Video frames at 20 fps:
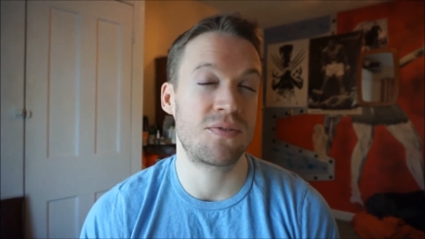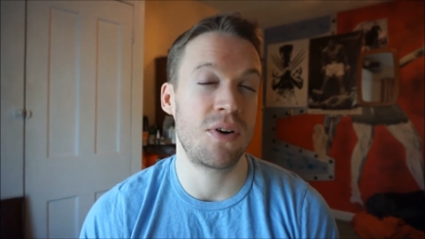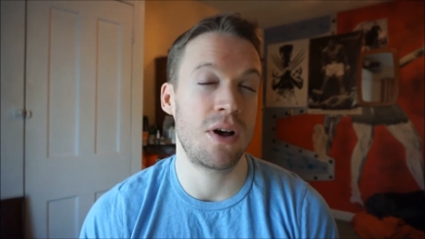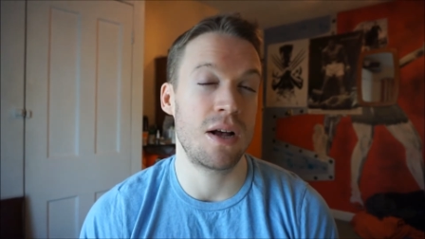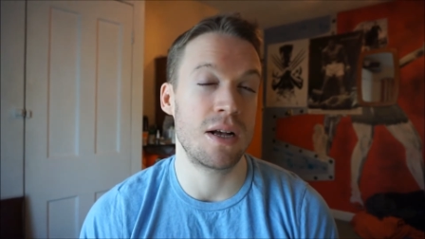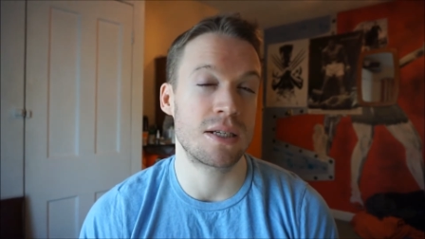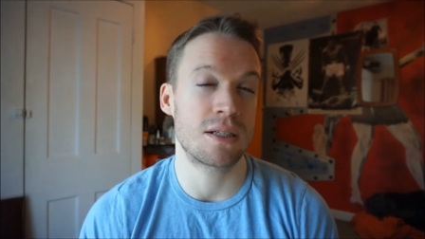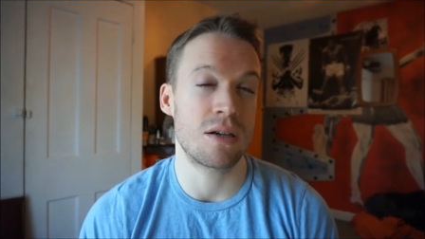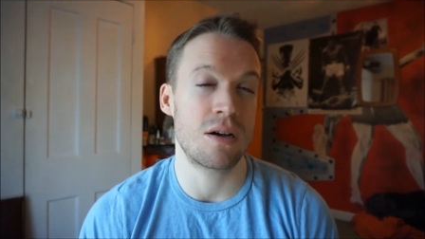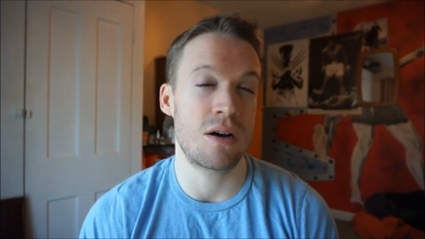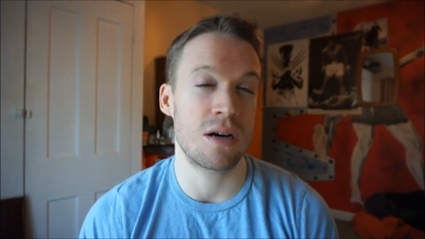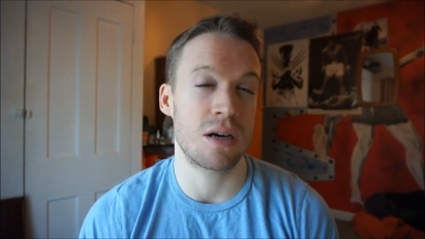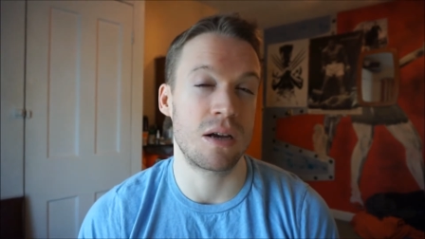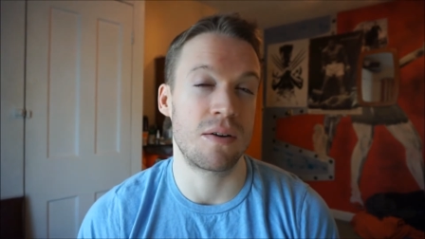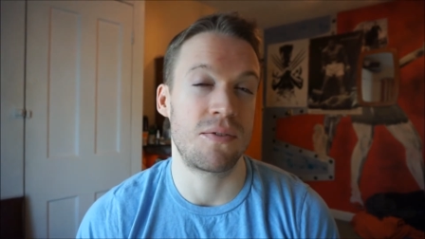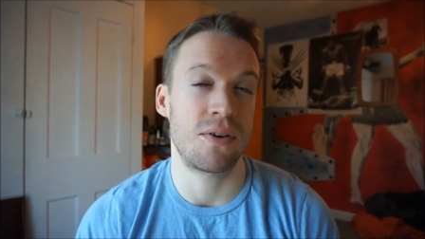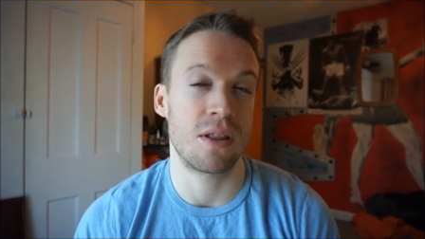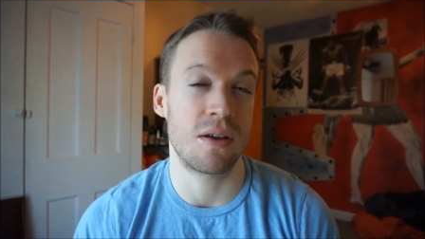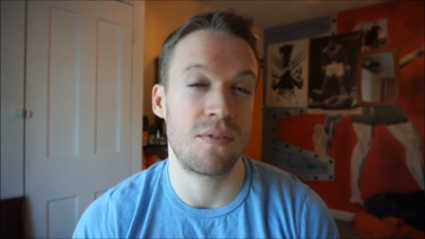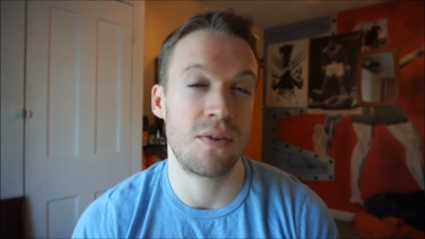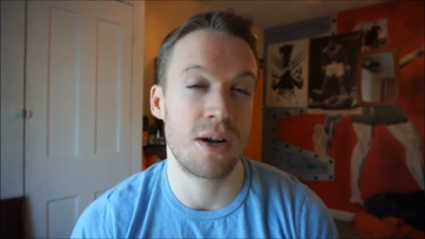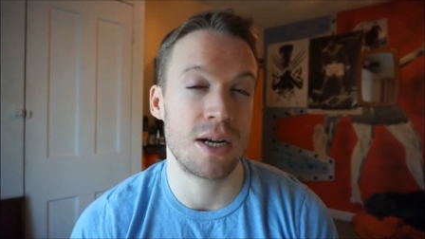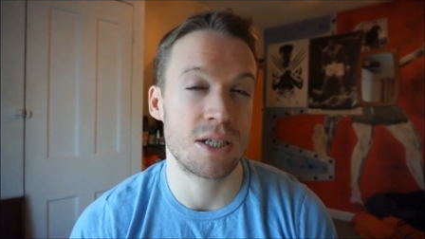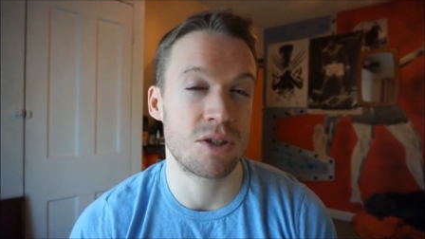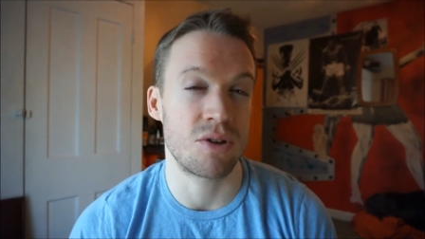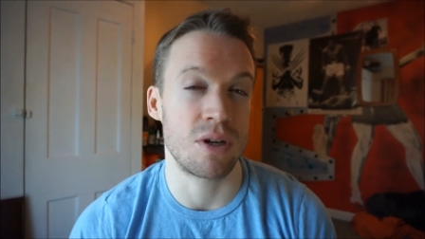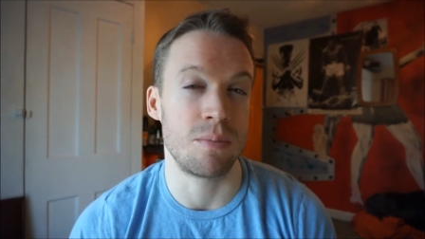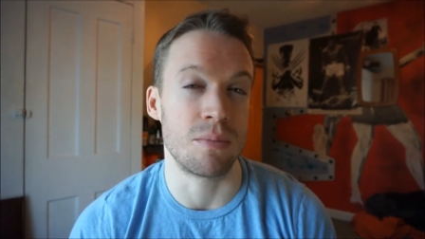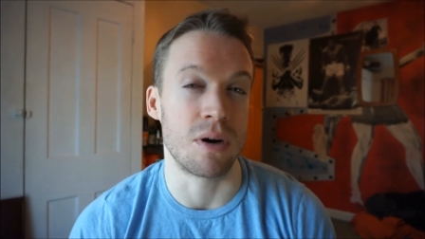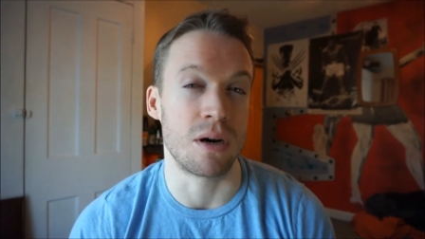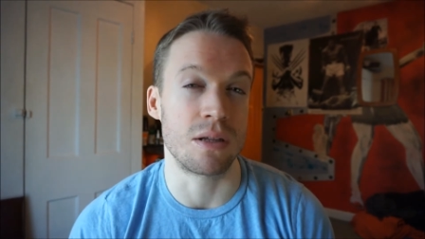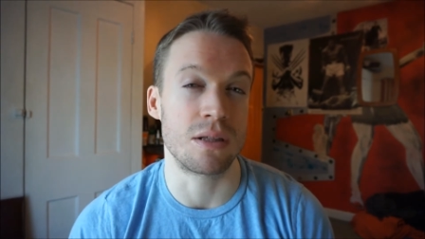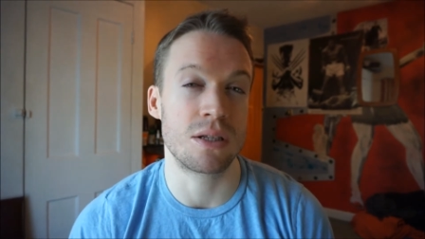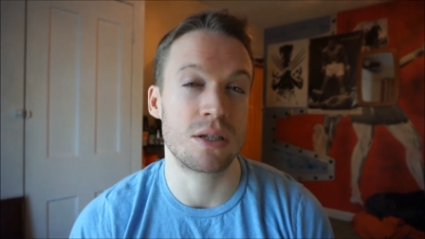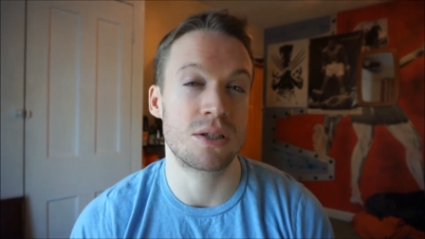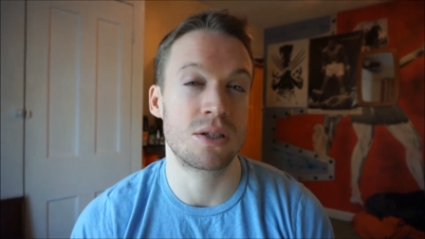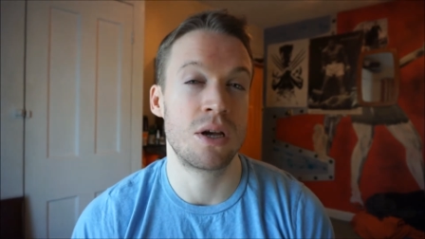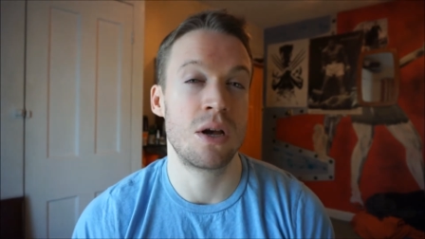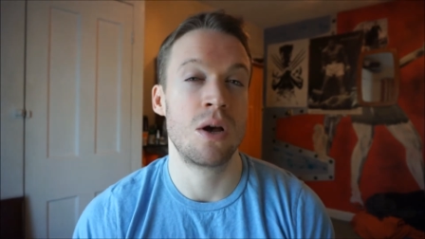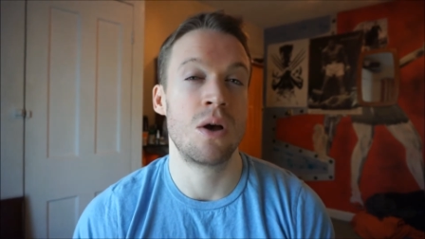first target for the first three
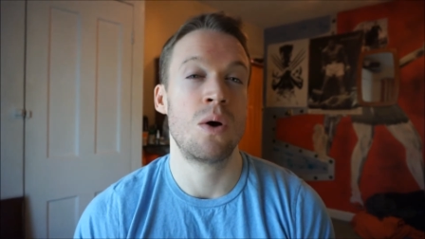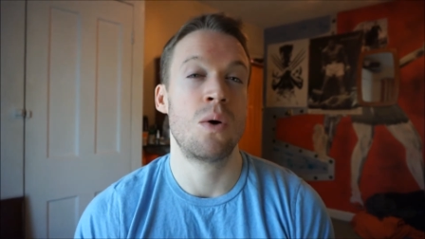months